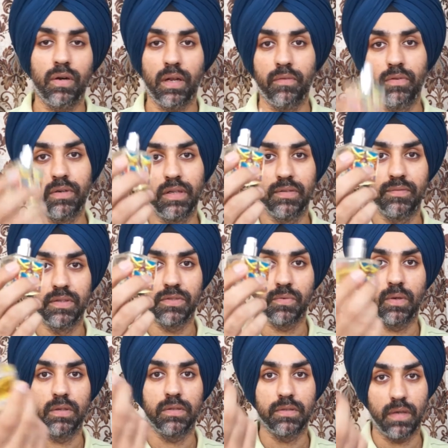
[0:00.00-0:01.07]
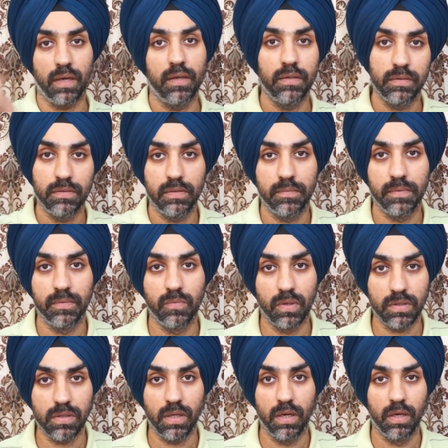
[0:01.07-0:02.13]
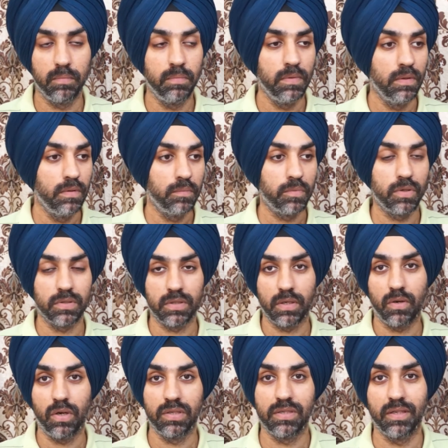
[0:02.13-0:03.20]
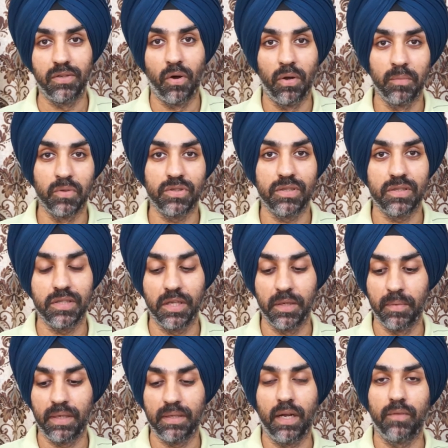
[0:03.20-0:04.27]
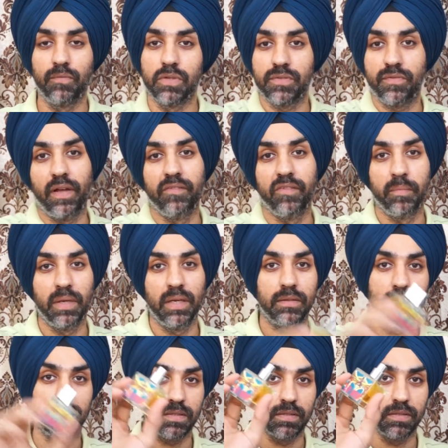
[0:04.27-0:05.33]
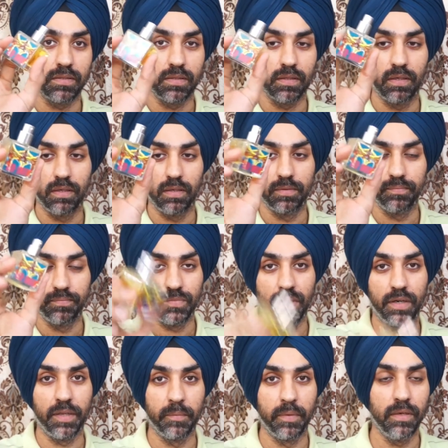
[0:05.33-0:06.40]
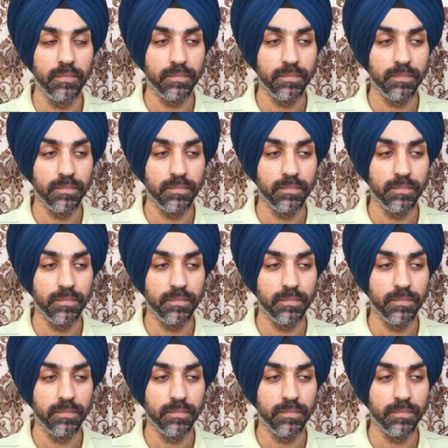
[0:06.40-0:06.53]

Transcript: I would give this one a try. I mean, what's the harm? because they costed almost the same, and that was 5 ml and this is 30 ml.